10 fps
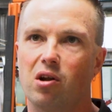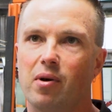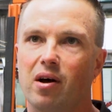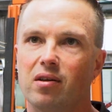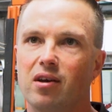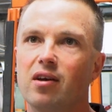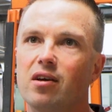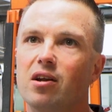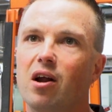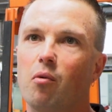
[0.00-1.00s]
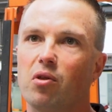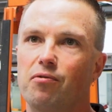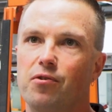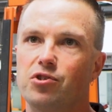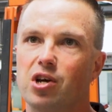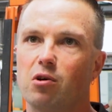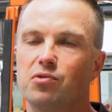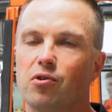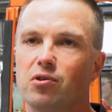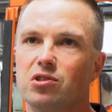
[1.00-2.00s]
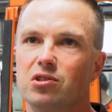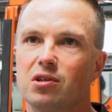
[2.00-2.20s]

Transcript: about what the future holds for us. So.